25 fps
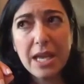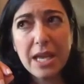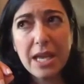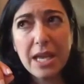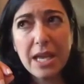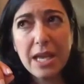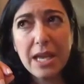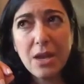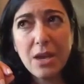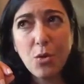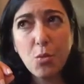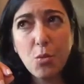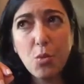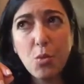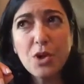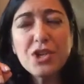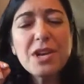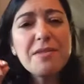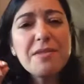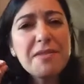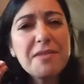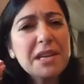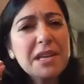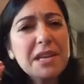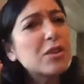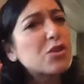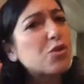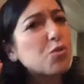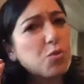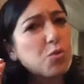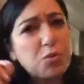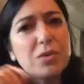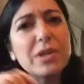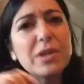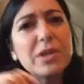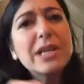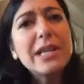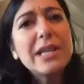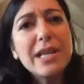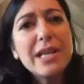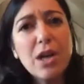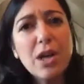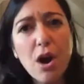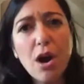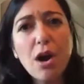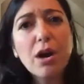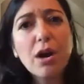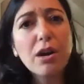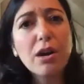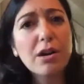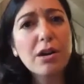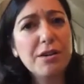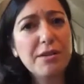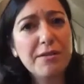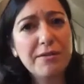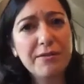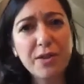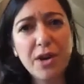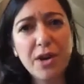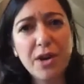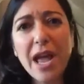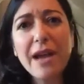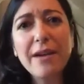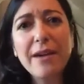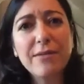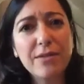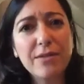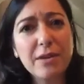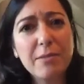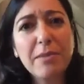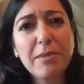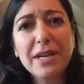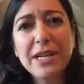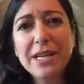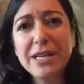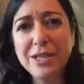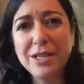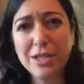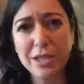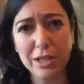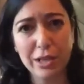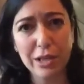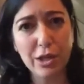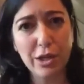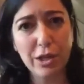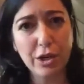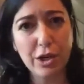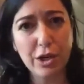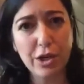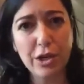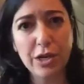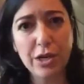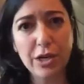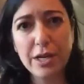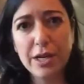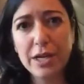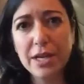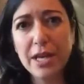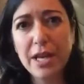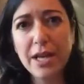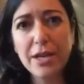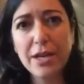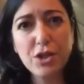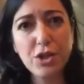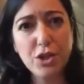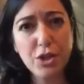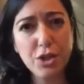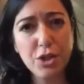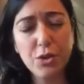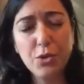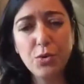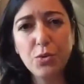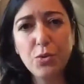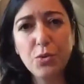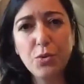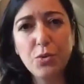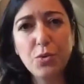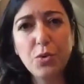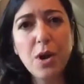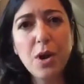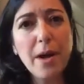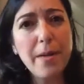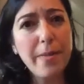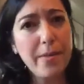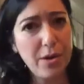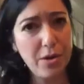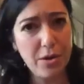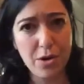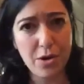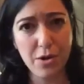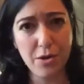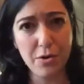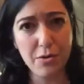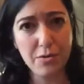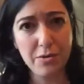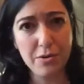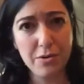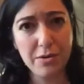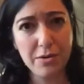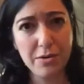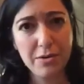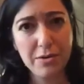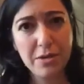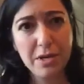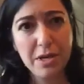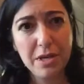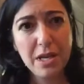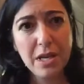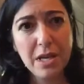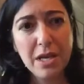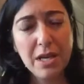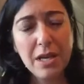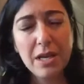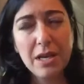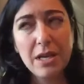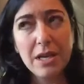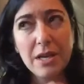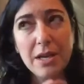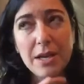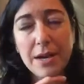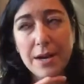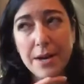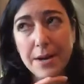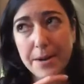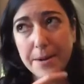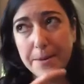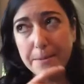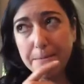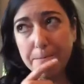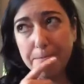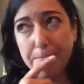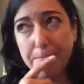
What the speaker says: which I think is really hard for everybody to learn and do on their own.